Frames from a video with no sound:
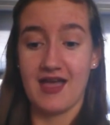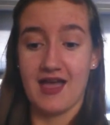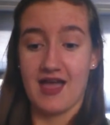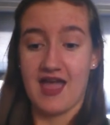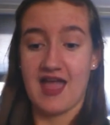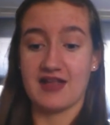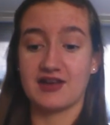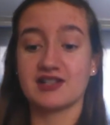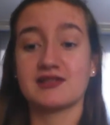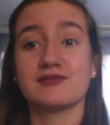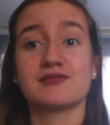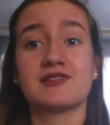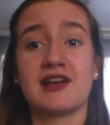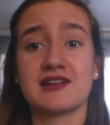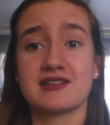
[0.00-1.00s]
And Christmas
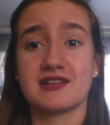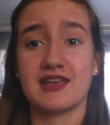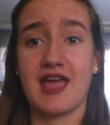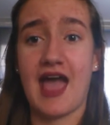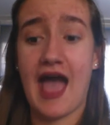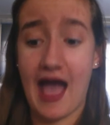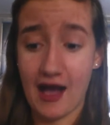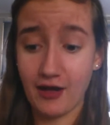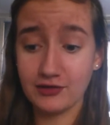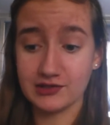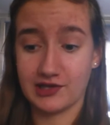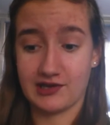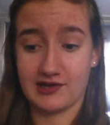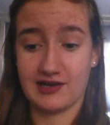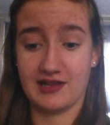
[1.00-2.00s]
was actually
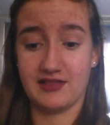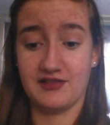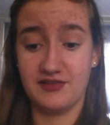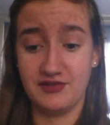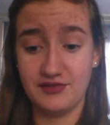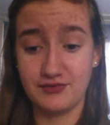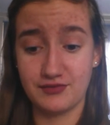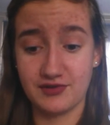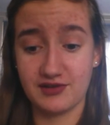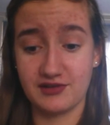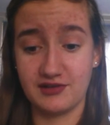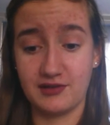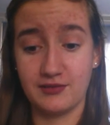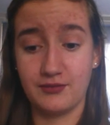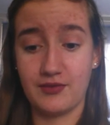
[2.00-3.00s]
outlawed in the New
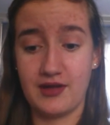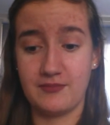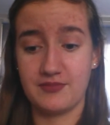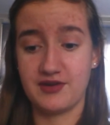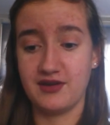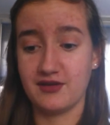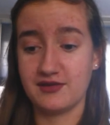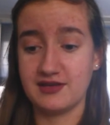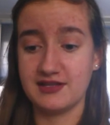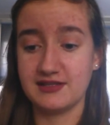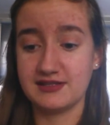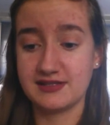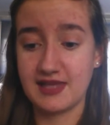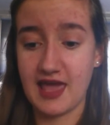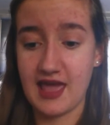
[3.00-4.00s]
World when
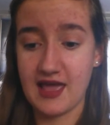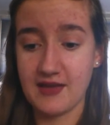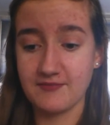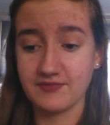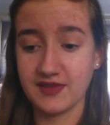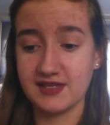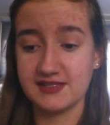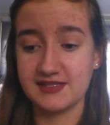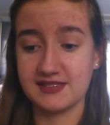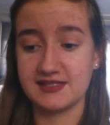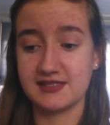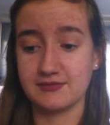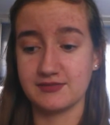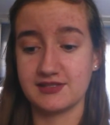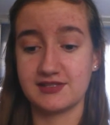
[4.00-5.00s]
Puritans came, since
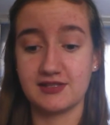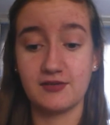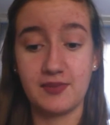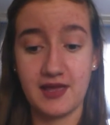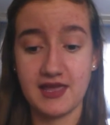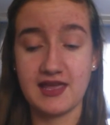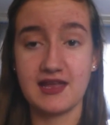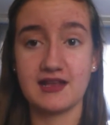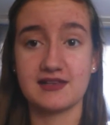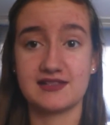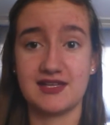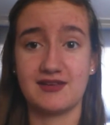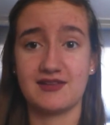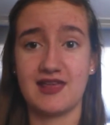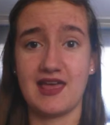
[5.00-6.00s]
it was so pagan, because
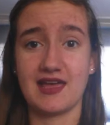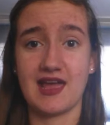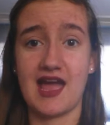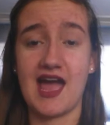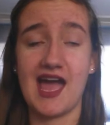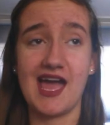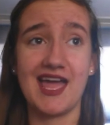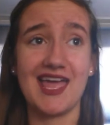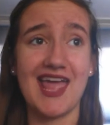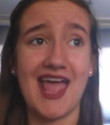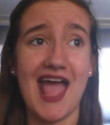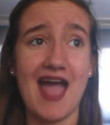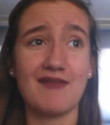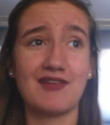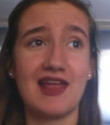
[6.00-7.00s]
they were like, I ain't
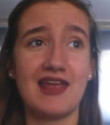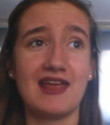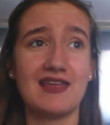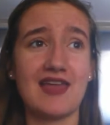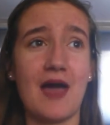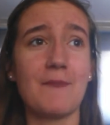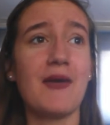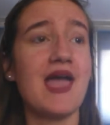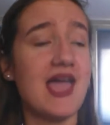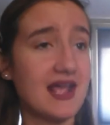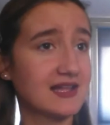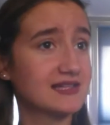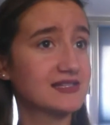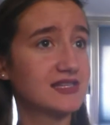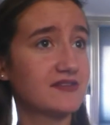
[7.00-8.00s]
having any of that
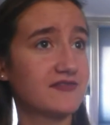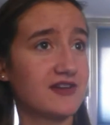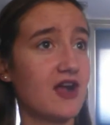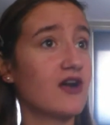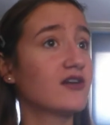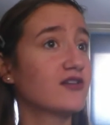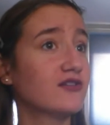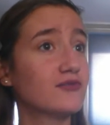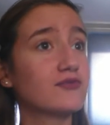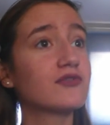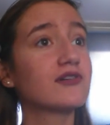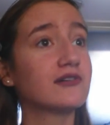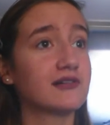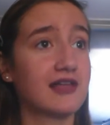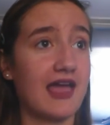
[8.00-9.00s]
pagan stuff in our New
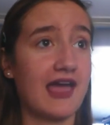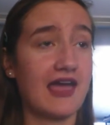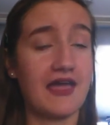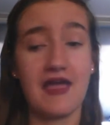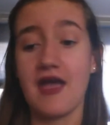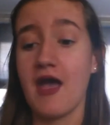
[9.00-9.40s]
World, okay?